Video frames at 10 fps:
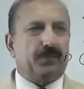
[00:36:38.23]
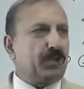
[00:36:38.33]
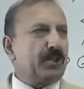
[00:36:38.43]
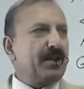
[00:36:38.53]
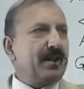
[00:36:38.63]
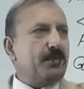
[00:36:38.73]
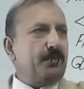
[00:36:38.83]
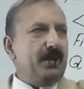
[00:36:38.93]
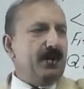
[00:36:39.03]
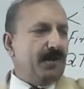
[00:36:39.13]
length
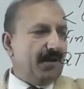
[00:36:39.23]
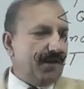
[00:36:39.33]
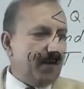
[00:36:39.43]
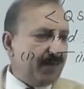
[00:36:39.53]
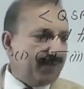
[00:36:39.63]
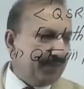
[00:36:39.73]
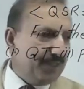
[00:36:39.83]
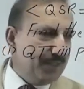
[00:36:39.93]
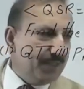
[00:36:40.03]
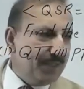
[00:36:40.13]
PR
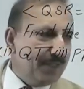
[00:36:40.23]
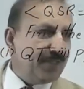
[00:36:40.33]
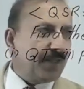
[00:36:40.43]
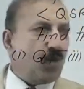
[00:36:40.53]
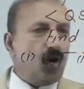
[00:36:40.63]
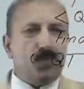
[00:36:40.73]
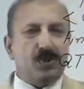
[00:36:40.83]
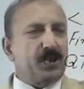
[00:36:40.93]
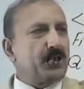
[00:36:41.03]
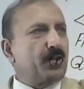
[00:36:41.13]
is the
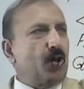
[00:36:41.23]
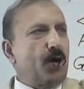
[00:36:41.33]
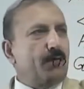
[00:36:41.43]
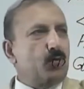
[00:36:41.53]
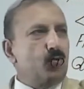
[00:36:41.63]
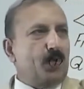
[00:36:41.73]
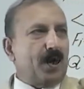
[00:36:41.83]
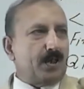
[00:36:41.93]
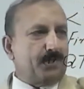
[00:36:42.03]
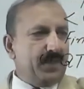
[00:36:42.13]
composition of two
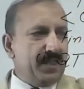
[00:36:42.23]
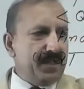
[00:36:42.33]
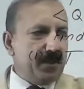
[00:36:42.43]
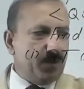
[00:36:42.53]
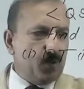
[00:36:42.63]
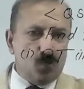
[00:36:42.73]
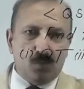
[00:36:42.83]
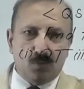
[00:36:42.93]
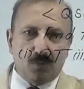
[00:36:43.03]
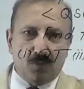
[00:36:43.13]
parts
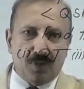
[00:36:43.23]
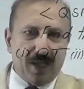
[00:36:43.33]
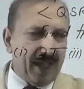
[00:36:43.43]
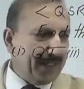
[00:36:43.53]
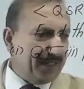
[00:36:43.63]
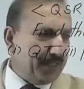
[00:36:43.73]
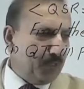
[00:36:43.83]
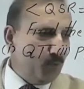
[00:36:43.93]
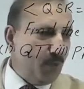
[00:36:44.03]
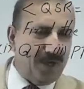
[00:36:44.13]
PQ and
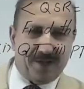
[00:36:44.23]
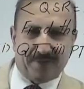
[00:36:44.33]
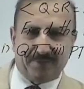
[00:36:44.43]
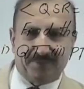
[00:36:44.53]
QR.